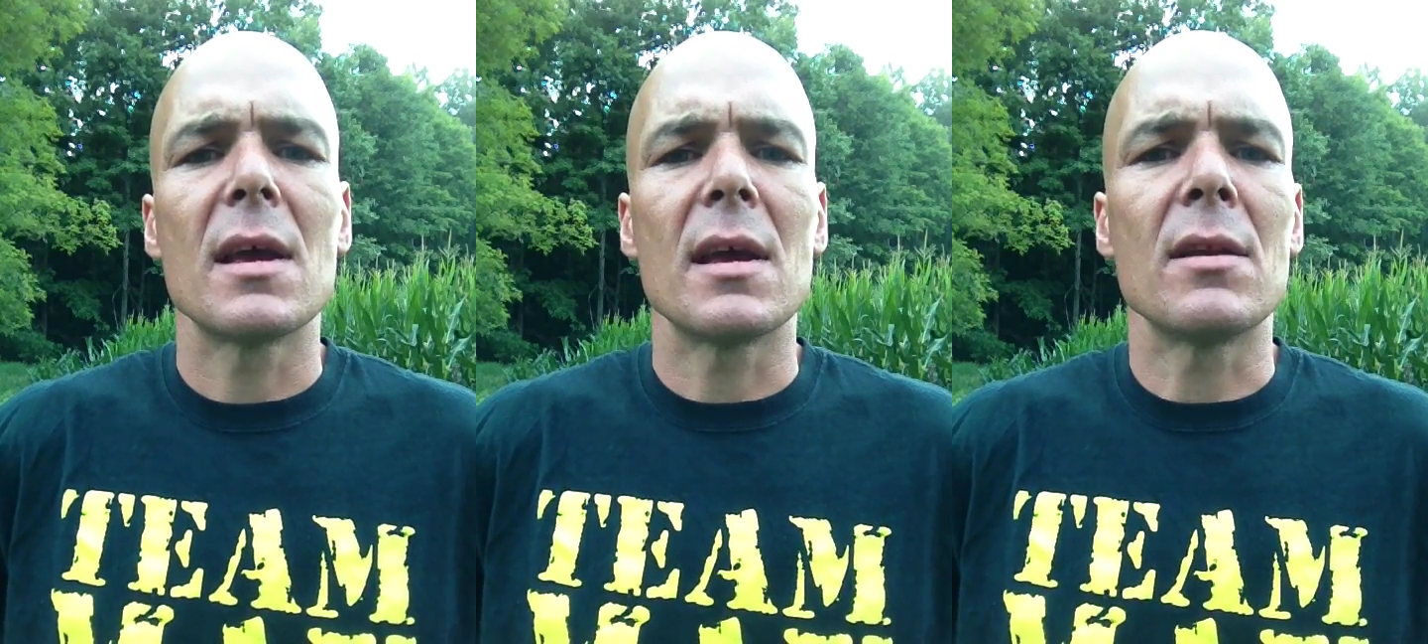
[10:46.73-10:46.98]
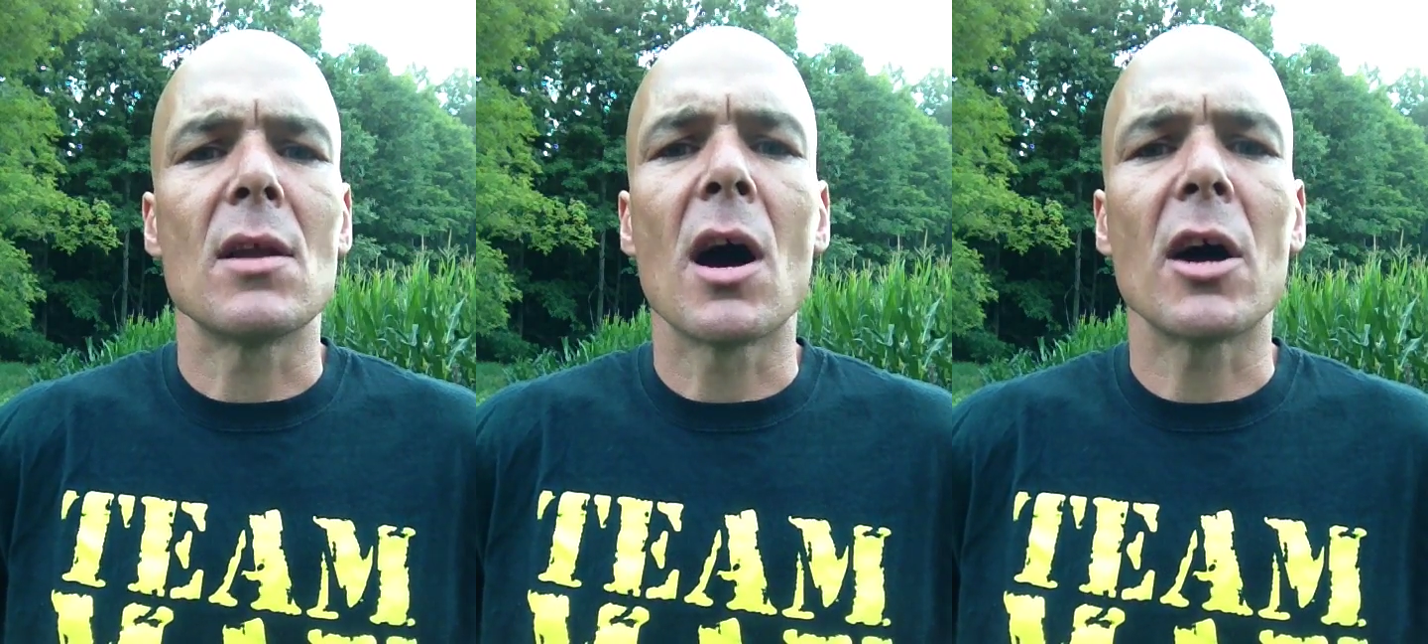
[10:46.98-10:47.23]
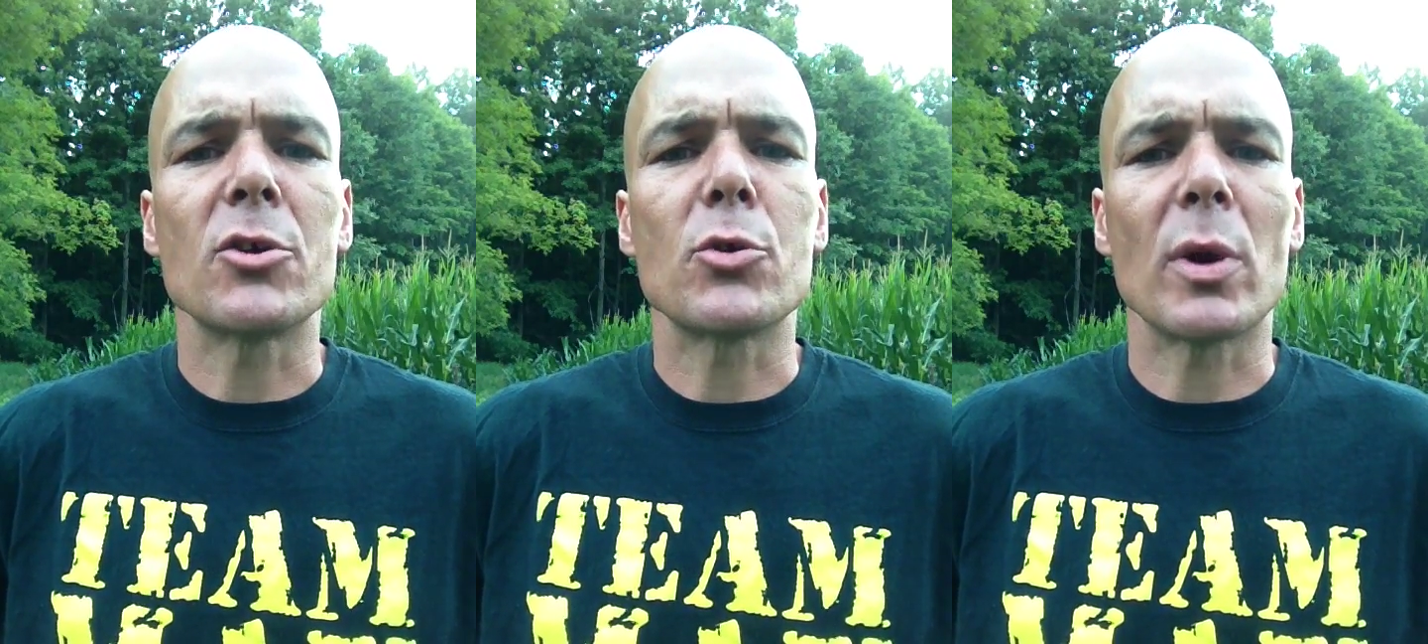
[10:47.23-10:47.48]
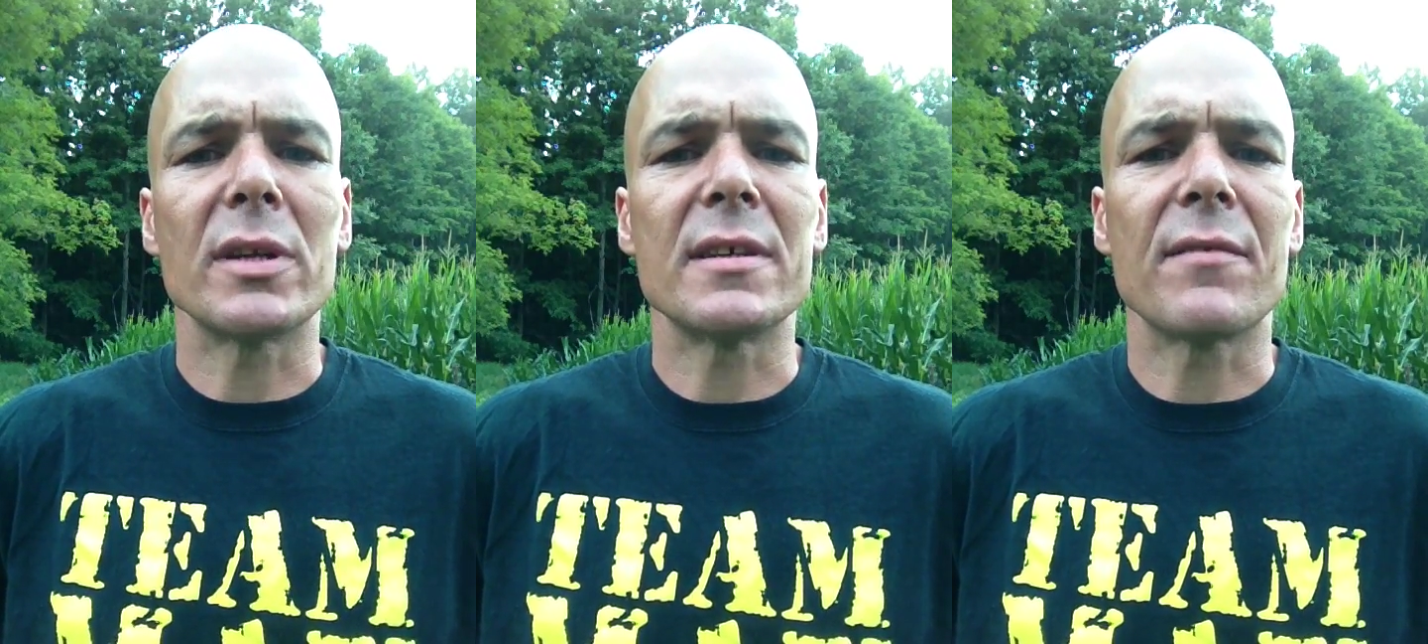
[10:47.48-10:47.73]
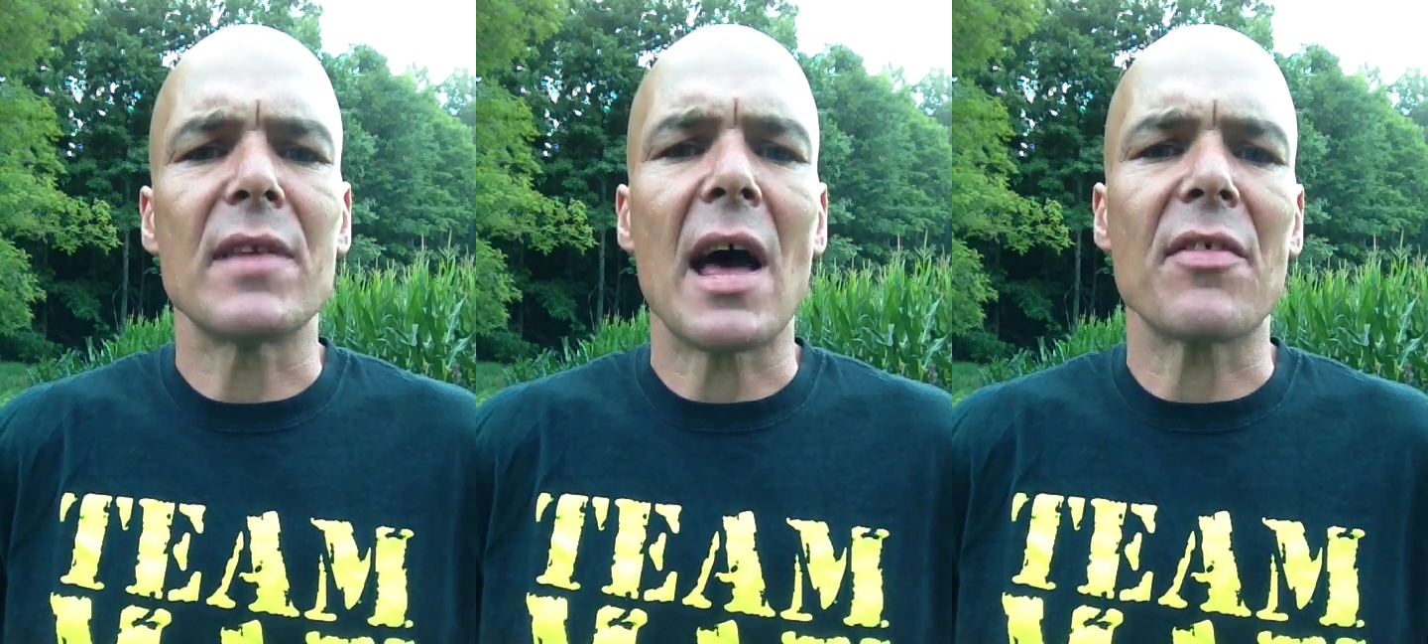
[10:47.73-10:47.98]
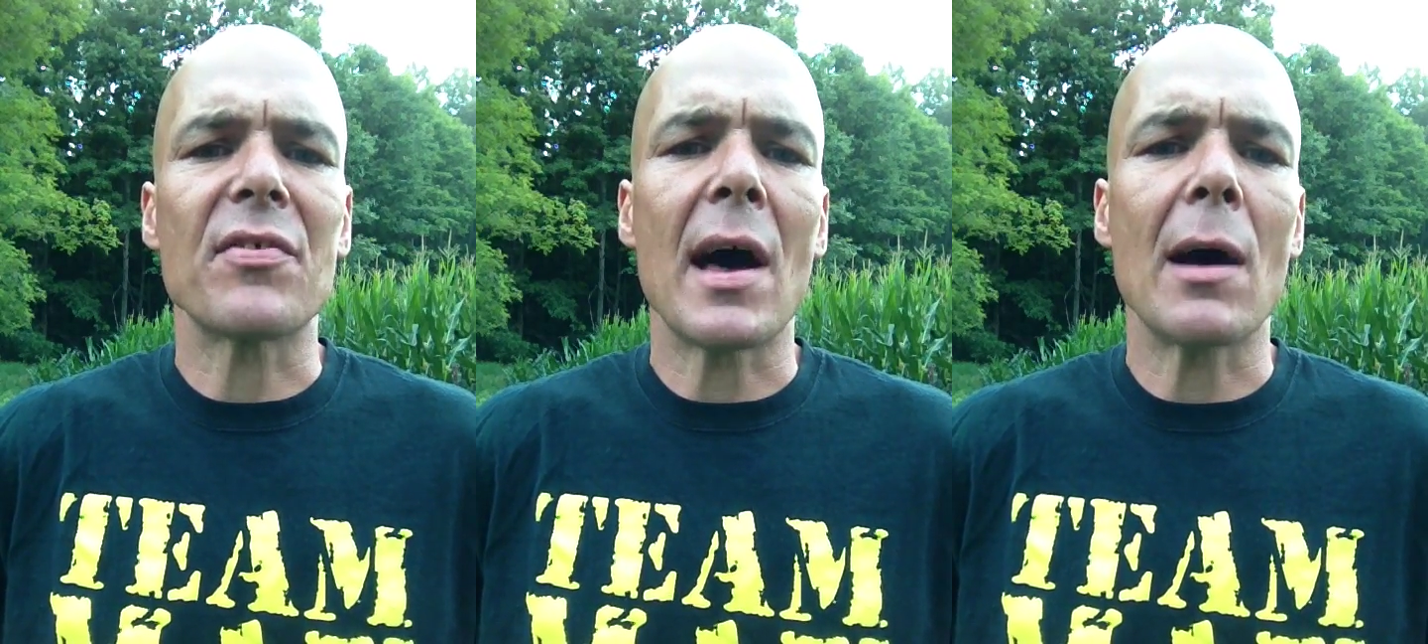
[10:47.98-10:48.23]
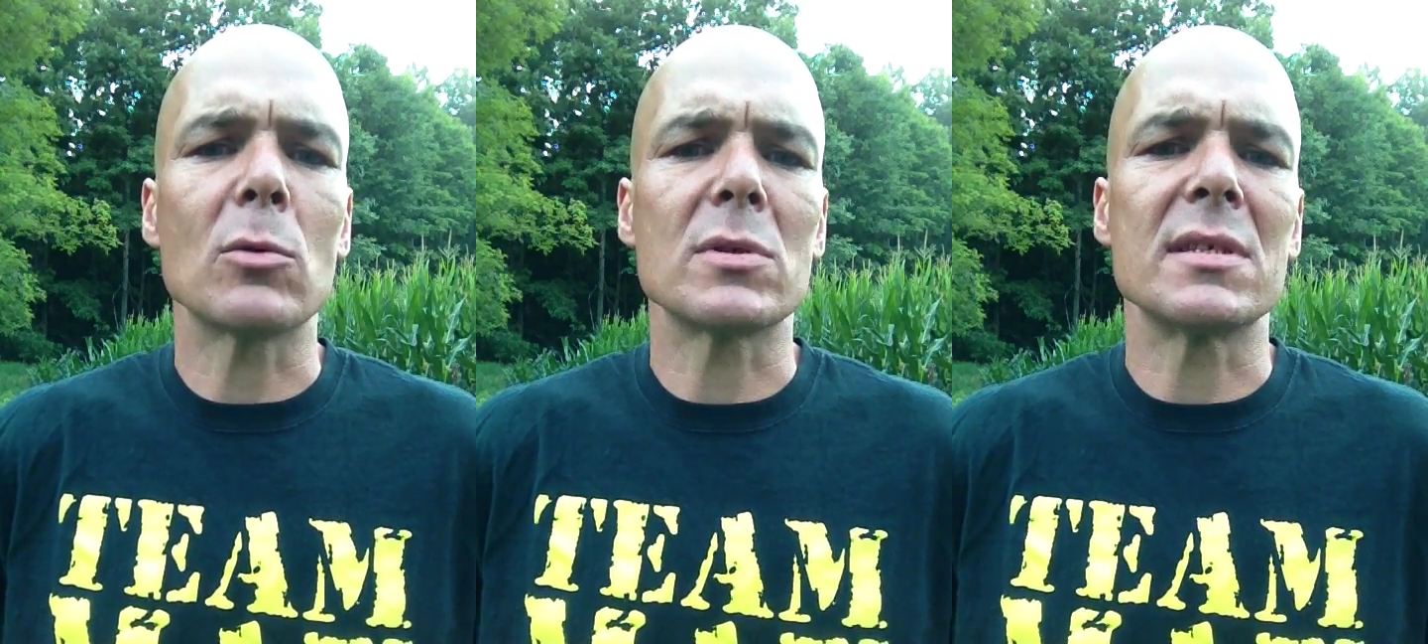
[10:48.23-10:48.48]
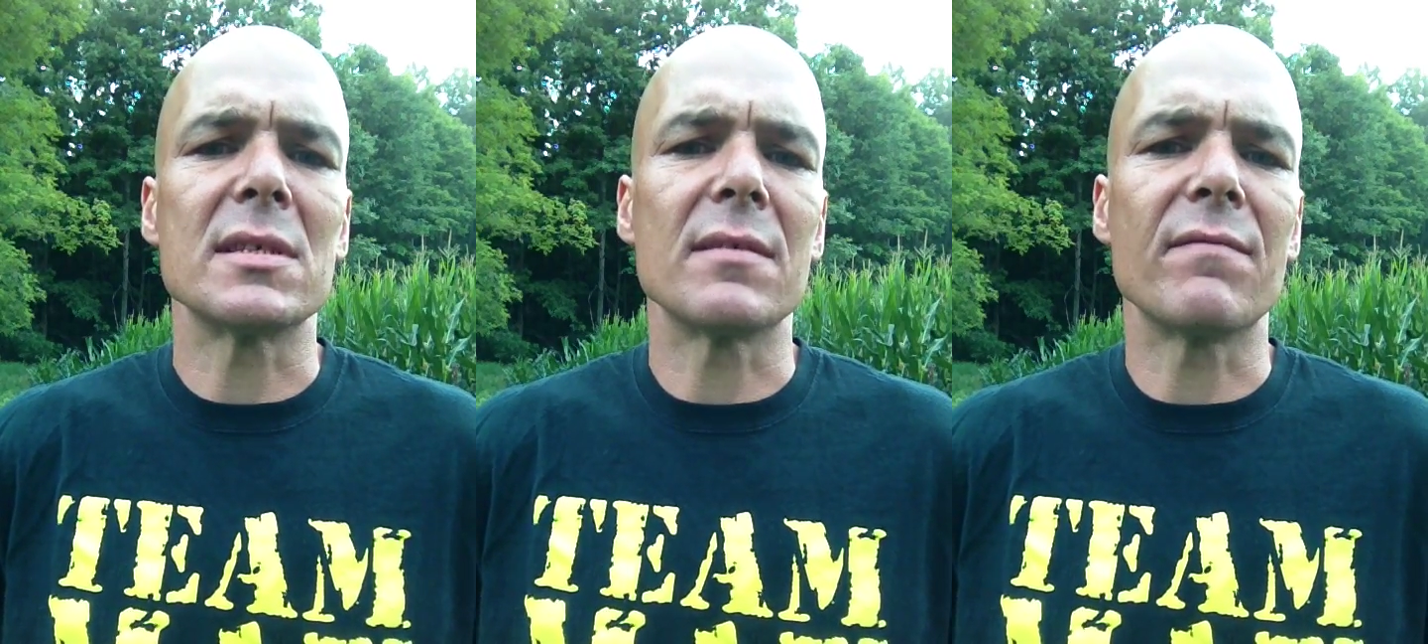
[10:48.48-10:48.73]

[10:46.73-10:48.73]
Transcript: and hundreds, if not thousands,